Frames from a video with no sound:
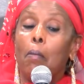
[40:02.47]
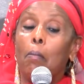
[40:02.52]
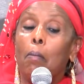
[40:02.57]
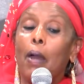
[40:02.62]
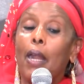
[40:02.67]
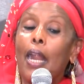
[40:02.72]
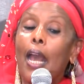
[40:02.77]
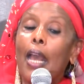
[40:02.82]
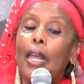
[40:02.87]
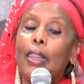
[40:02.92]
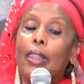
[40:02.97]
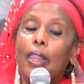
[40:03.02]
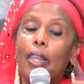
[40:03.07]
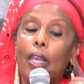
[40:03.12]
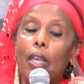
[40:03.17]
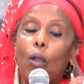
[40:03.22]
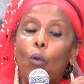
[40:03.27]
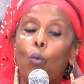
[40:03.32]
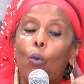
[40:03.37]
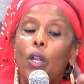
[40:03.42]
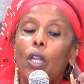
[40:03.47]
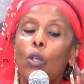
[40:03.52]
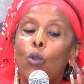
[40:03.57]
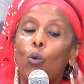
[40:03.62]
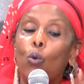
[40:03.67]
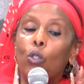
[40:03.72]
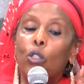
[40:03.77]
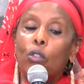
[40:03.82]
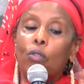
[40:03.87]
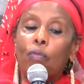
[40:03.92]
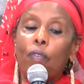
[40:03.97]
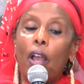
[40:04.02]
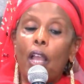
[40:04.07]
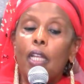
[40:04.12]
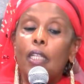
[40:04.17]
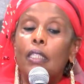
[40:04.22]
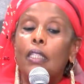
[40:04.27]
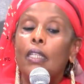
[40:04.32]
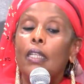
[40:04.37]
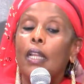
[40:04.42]
but I think when he was
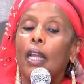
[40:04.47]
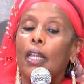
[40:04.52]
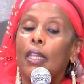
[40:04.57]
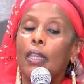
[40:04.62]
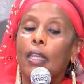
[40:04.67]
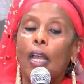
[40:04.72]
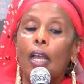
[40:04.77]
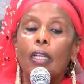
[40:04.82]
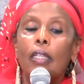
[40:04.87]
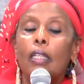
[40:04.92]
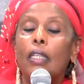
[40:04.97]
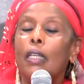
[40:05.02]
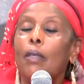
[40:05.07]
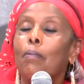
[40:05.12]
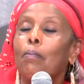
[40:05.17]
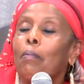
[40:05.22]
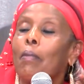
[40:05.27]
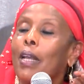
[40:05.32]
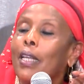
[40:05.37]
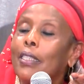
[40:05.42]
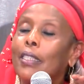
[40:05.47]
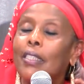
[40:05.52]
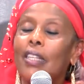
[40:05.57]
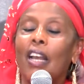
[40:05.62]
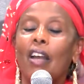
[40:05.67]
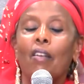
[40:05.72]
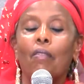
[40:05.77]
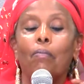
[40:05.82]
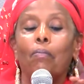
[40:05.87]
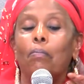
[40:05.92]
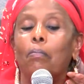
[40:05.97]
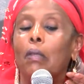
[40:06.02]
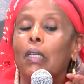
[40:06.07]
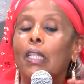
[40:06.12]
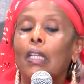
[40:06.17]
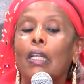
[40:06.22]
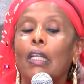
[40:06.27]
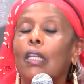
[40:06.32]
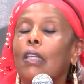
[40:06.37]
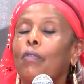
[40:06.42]
fighting and that, he must have
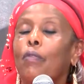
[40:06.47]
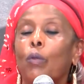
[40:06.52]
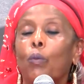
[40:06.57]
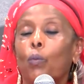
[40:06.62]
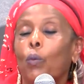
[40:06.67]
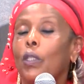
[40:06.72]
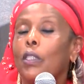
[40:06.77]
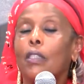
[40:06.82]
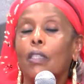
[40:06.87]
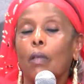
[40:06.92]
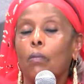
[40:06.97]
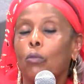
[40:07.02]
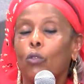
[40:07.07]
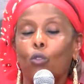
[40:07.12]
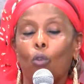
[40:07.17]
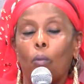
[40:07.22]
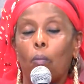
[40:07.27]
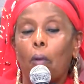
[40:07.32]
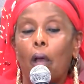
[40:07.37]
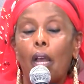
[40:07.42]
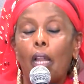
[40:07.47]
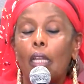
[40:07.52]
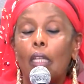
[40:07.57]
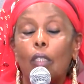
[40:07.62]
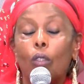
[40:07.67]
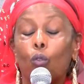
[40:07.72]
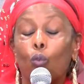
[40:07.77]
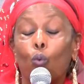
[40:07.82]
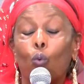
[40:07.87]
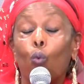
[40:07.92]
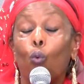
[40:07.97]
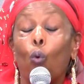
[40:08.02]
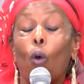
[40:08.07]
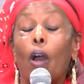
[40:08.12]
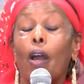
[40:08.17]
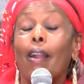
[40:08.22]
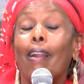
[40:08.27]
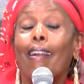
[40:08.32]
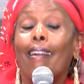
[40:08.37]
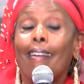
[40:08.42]
been living with some Somalis who
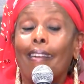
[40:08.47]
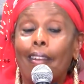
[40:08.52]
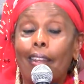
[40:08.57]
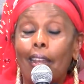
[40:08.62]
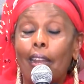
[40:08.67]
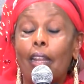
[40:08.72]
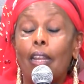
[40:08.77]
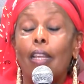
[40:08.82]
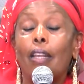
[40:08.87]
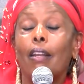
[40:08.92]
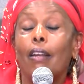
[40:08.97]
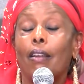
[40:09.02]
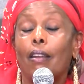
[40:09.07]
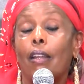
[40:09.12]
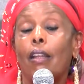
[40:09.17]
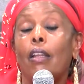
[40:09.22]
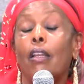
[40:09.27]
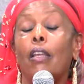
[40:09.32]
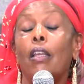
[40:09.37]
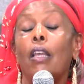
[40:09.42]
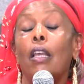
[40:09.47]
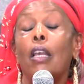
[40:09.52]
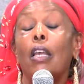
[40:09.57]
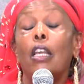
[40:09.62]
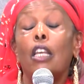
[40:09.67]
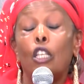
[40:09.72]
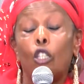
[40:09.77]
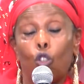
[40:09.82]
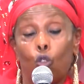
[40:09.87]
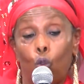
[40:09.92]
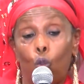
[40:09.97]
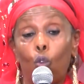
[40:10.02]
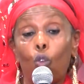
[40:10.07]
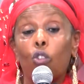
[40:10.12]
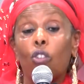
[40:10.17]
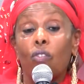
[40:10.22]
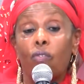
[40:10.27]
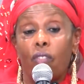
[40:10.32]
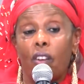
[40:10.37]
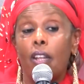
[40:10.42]
were really, really his
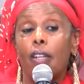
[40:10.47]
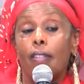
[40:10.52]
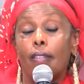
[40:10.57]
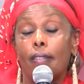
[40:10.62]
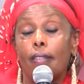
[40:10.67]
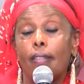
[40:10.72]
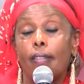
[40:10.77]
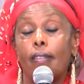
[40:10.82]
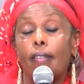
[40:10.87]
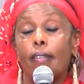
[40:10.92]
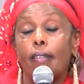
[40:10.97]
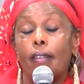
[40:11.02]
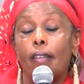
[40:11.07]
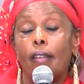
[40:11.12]
close friends,